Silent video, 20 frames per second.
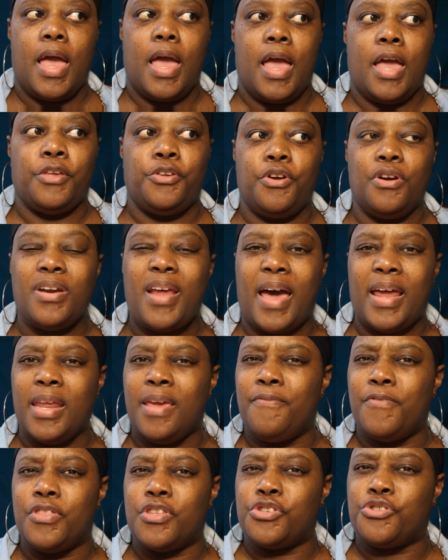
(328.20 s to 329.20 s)
and you're not
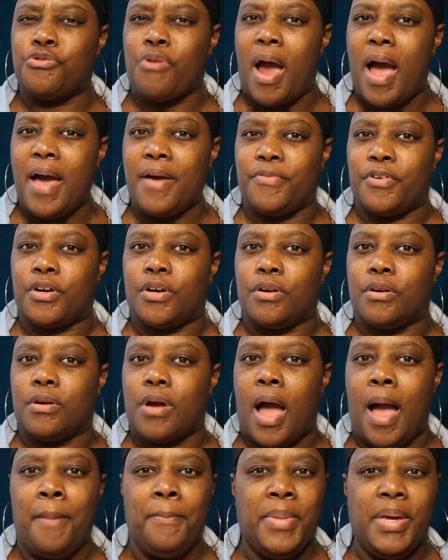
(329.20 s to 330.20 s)
even the driver.
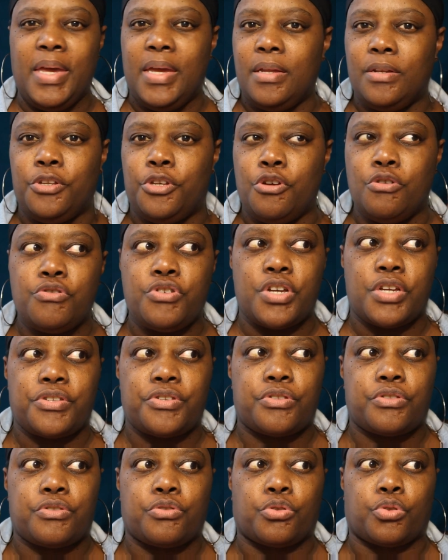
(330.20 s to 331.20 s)
I mean, you're
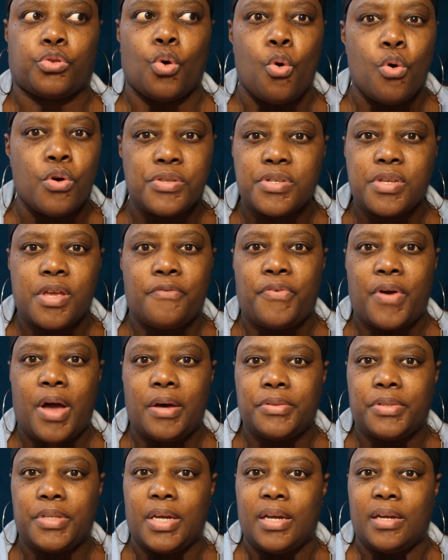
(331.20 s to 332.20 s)
just throwing stuff
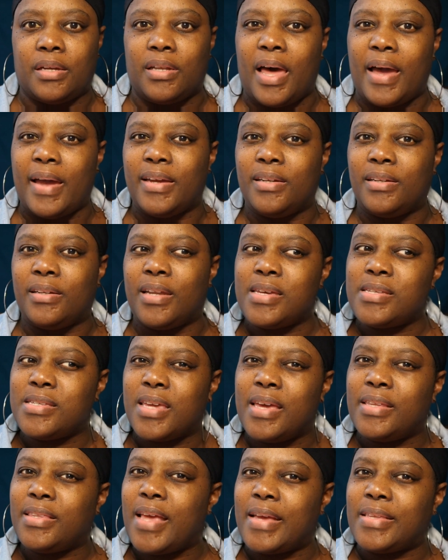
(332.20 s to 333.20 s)
out there. Like, let's
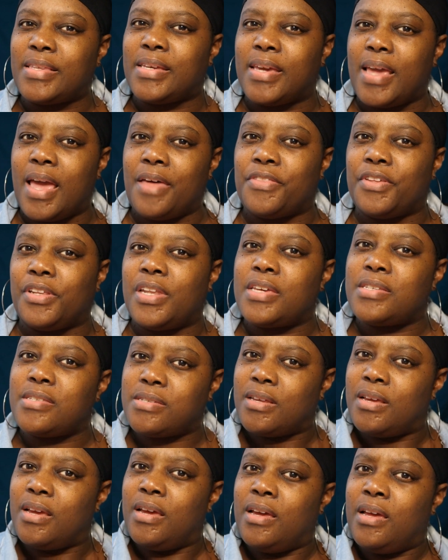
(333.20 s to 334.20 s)
get that together.
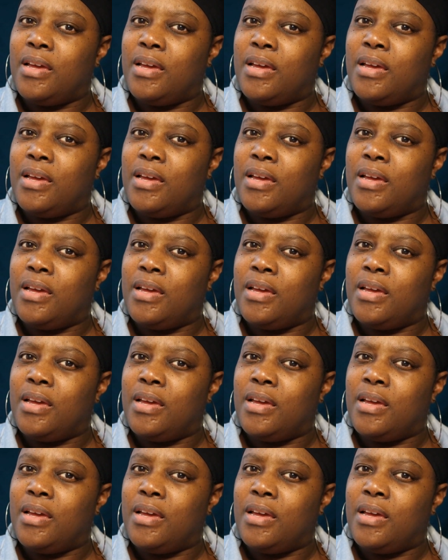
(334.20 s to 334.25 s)
Let's